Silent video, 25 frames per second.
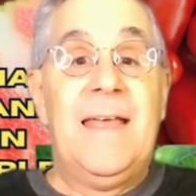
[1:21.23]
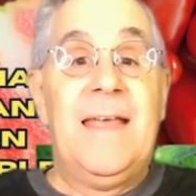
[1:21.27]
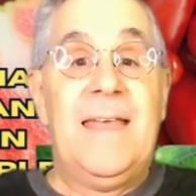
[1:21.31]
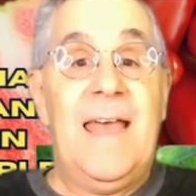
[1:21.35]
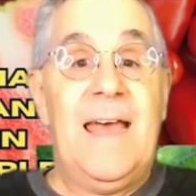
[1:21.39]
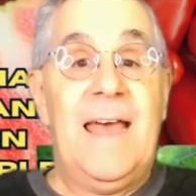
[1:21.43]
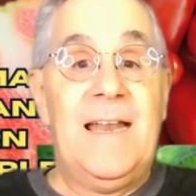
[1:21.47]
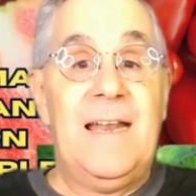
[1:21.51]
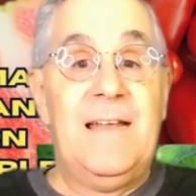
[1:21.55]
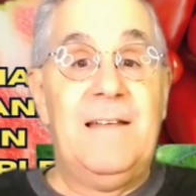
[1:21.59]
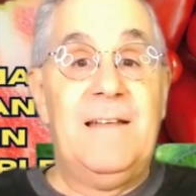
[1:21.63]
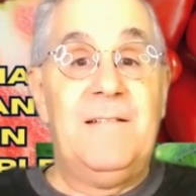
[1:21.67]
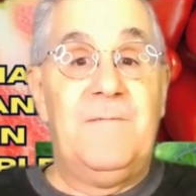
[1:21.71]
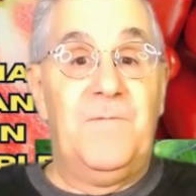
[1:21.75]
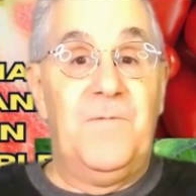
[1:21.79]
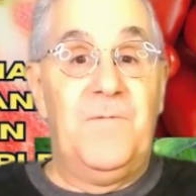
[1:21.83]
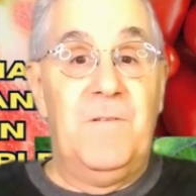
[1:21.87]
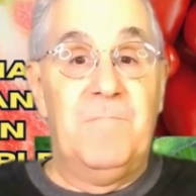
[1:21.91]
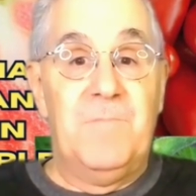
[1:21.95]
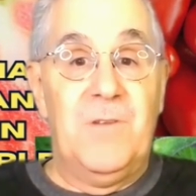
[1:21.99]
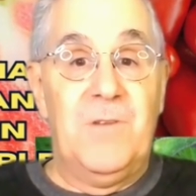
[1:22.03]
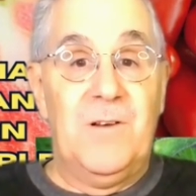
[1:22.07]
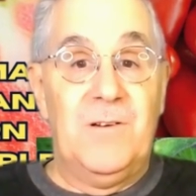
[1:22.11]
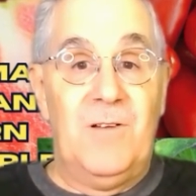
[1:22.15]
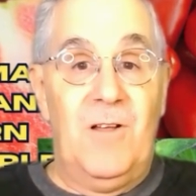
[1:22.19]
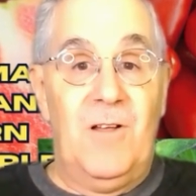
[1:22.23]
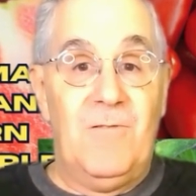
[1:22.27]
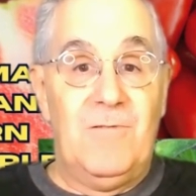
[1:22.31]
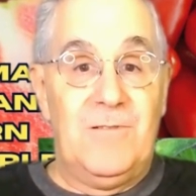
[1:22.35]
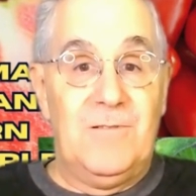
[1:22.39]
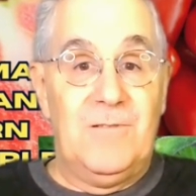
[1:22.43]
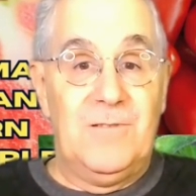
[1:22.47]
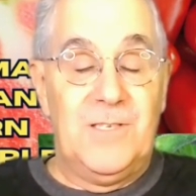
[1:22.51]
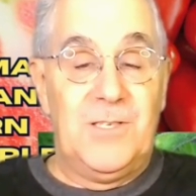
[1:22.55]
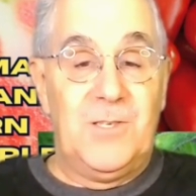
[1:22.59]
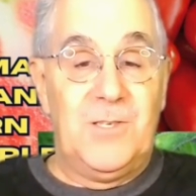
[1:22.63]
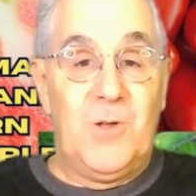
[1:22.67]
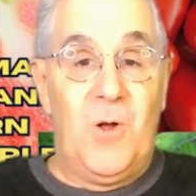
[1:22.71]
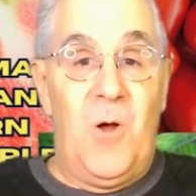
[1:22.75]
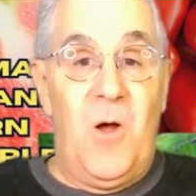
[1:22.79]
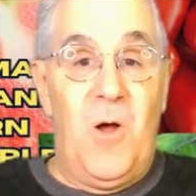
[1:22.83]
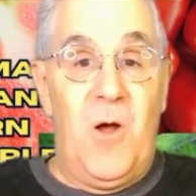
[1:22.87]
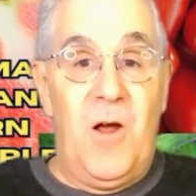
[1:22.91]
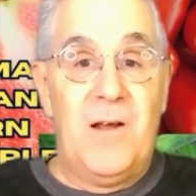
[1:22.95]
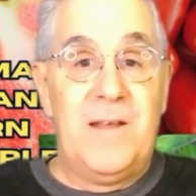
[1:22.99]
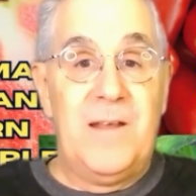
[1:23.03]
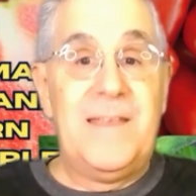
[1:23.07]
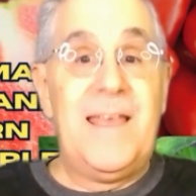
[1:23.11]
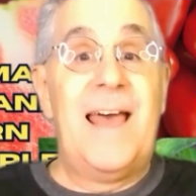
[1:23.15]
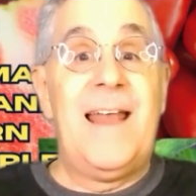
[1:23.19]
Get it from your local
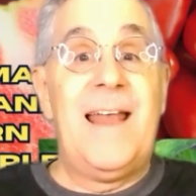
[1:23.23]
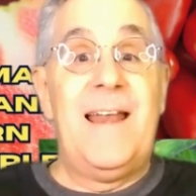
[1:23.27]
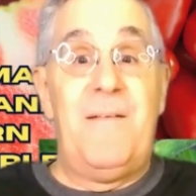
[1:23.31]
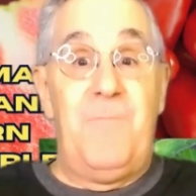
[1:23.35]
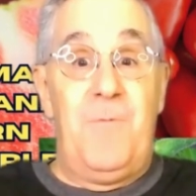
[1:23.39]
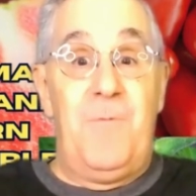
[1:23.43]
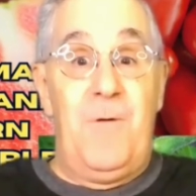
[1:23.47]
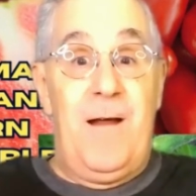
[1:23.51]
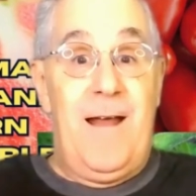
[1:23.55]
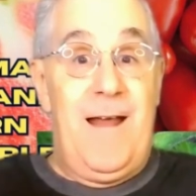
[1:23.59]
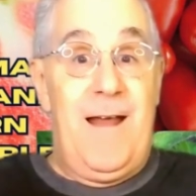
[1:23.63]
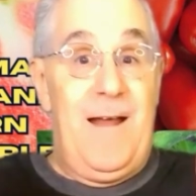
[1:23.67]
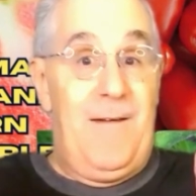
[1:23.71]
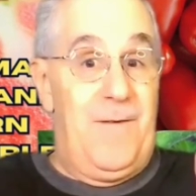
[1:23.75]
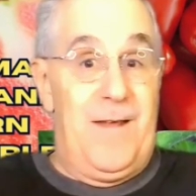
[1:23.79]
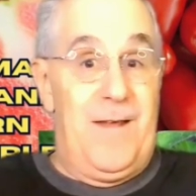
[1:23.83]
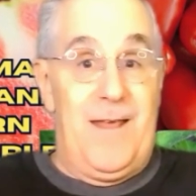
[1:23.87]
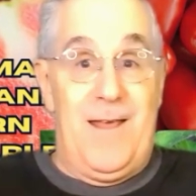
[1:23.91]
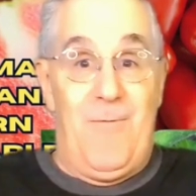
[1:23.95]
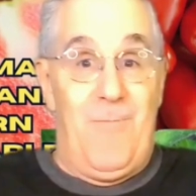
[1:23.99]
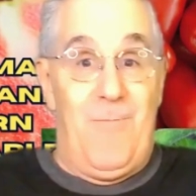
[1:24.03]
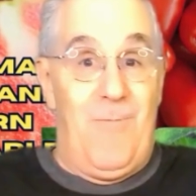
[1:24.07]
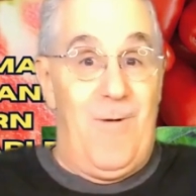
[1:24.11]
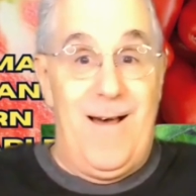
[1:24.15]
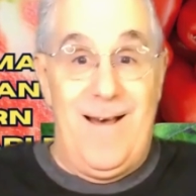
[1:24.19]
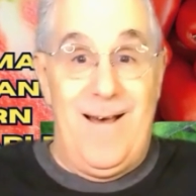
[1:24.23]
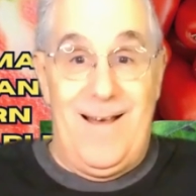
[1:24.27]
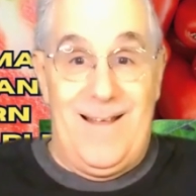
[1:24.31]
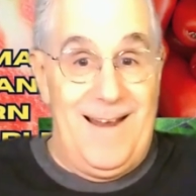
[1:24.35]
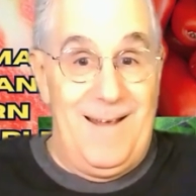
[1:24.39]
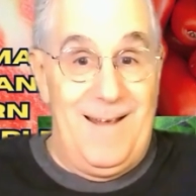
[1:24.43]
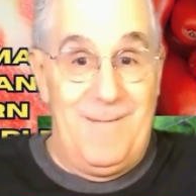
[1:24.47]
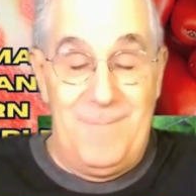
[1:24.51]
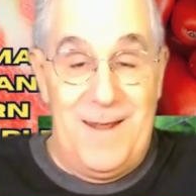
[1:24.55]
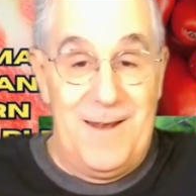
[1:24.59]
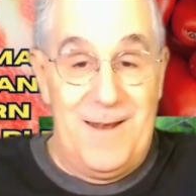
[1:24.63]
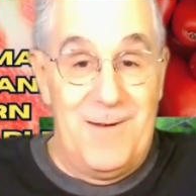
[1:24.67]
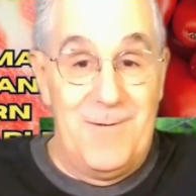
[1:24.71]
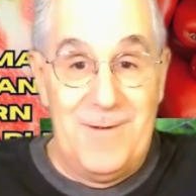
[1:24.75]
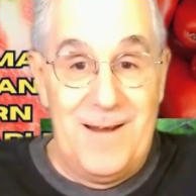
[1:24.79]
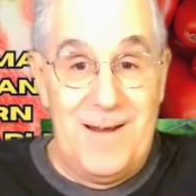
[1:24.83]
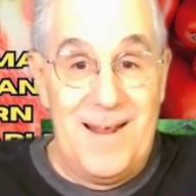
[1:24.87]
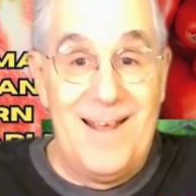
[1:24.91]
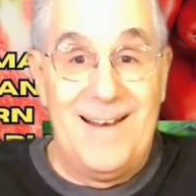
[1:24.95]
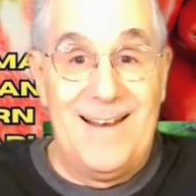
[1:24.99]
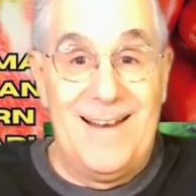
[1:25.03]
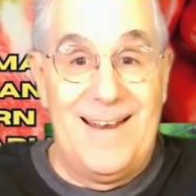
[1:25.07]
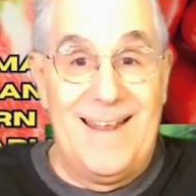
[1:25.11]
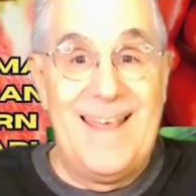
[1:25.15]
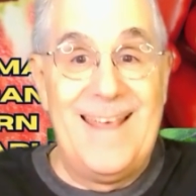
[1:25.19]
store. Get it wherever you want. I mean,
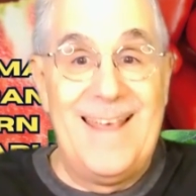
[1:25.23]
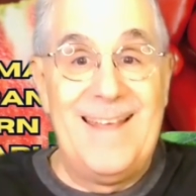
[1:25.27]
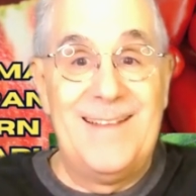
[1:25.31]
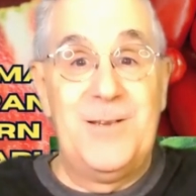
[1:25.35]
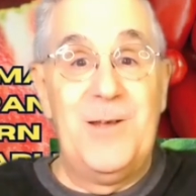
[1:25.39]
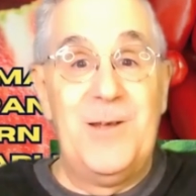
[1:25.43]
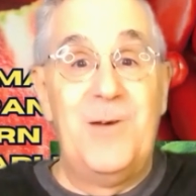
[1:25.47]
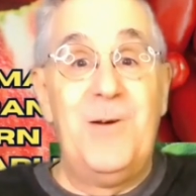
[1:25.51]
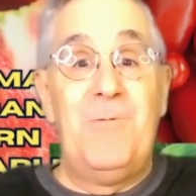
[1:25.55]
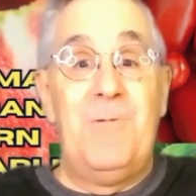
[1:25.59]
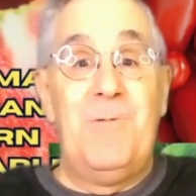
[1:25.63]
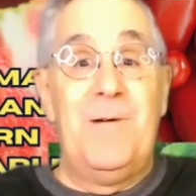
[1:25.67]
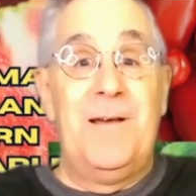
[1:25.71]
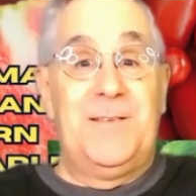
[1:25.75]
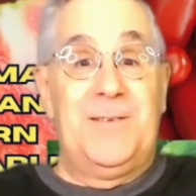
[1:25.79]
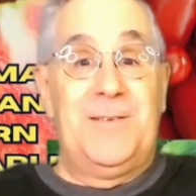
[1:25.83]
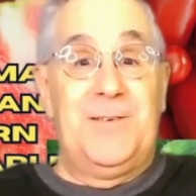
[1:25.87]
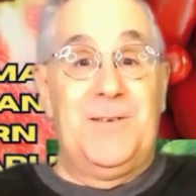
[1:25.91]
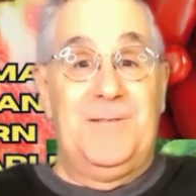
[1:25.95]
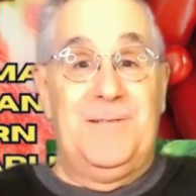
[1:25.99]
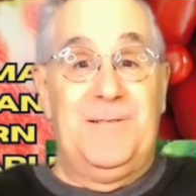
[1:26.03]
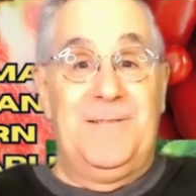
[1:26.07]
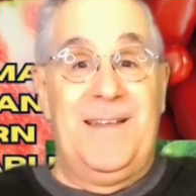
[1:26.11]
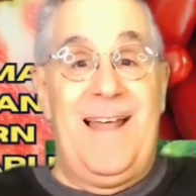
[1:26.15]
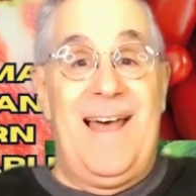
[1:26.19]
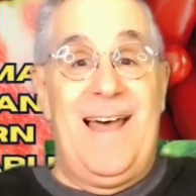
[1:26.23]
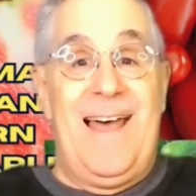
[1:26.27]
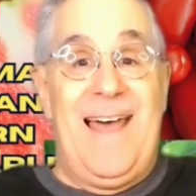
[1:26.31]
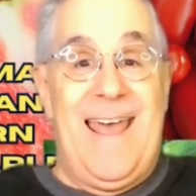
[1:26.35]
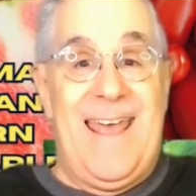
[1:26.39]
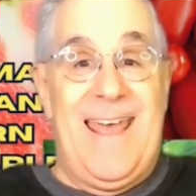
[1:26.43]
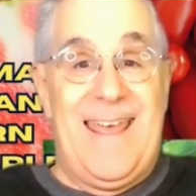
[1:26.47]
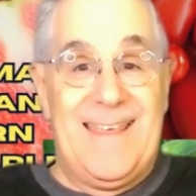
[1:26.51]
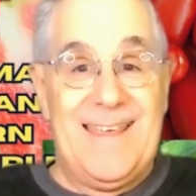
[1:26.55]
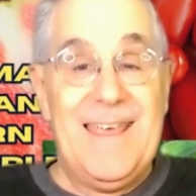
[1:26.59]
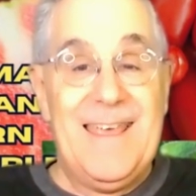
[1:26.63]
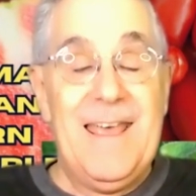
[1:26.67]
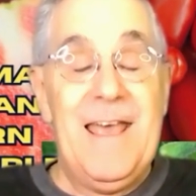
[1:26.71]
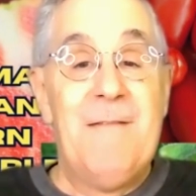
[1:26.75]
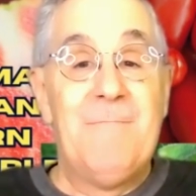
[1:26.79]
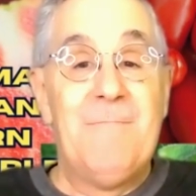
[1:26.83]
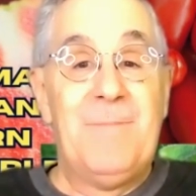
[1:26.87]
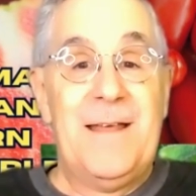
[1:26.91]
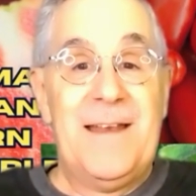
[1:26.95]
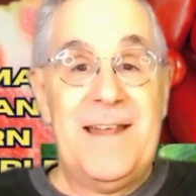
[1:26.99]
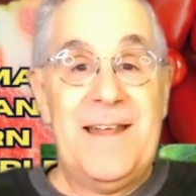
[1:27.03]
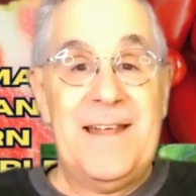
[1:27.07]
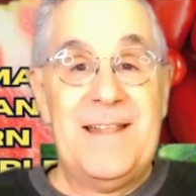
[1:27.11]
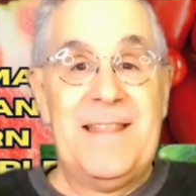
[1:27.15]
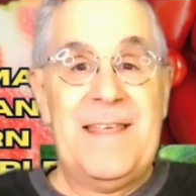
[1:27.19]
really, do what you like.
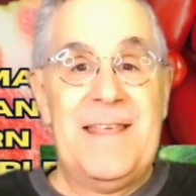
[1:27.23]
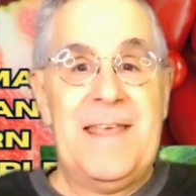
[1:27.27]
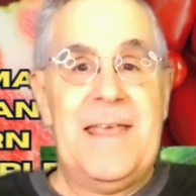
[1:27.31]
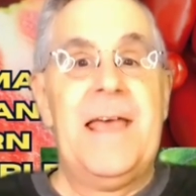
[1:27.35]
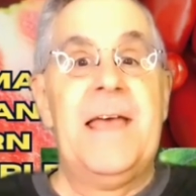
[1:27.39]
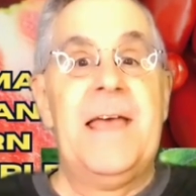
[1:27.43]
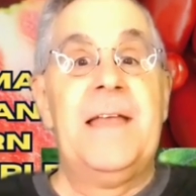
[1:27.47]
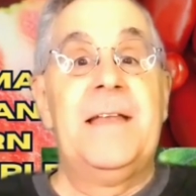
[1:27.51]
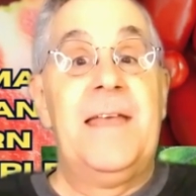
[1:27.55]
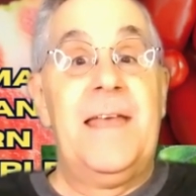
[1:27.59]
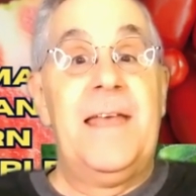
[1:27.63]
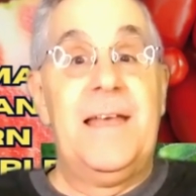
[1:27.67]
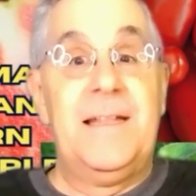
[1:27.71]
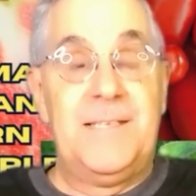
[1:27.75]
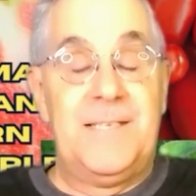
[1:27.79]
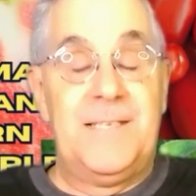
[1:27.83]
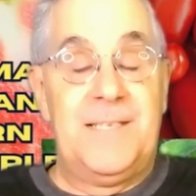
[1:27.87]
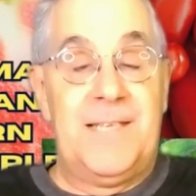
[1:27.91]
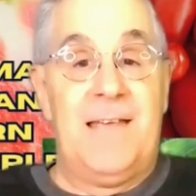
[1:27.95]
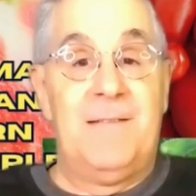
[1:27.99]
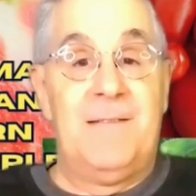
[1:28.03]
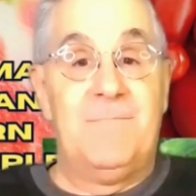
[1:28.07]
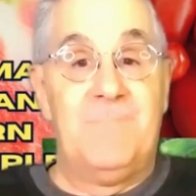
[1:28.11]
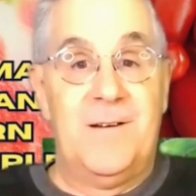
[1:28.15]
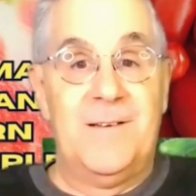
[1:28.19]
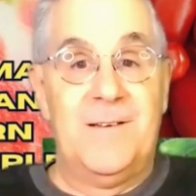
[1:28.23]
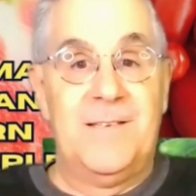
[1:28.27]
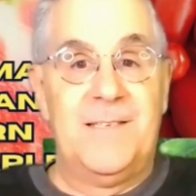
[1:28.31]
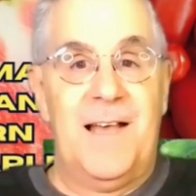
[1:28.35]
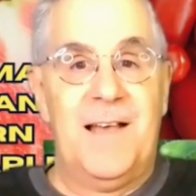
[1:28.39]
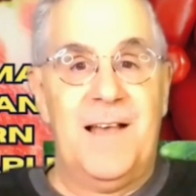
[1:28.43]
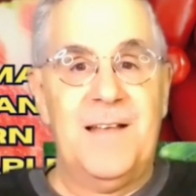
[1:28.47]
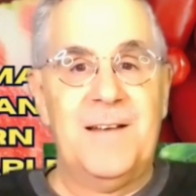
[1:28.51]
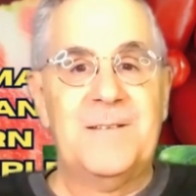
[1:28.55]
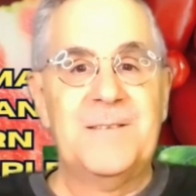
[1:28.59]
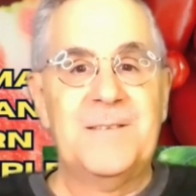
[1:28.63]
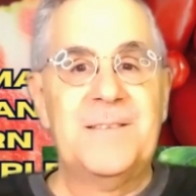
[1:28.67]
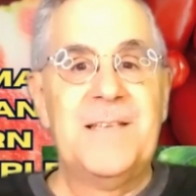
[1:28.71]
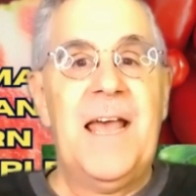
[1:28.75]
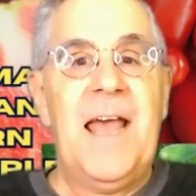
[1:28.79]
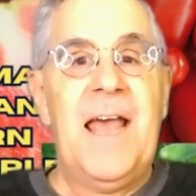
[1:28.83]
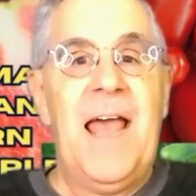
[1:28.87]
But in the end, get San Marzano.